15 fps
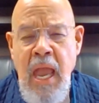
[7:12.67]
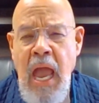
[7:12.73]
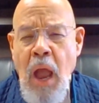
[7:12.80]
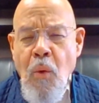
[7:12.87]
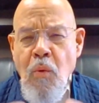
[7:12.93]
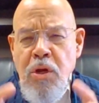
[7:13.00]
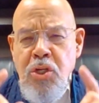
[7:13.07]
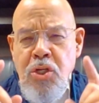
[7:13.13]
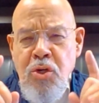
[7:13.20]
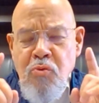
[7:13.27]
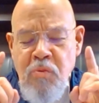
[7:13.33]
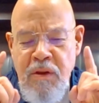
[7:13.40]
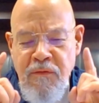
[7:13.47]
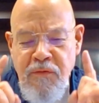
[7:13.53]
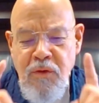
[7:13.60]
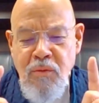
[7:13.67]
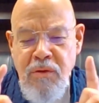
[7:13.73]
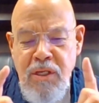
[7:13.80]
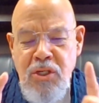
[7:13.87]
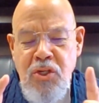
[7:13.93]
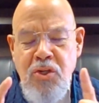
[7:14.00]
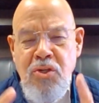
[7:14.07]
I want you to review
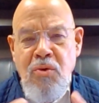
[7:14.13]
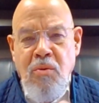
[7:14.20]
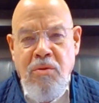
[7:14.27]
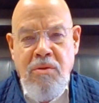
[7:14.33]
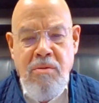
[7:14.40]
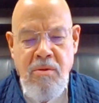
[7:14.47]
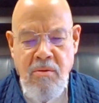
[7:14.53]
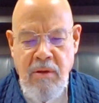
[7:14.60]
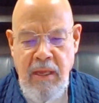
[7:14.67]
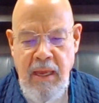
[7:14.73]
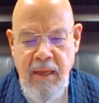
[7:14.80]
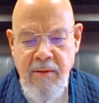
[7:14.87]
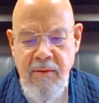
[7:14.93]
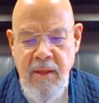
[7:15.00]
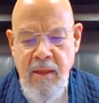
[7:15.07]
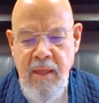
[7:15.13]
this truth, okay?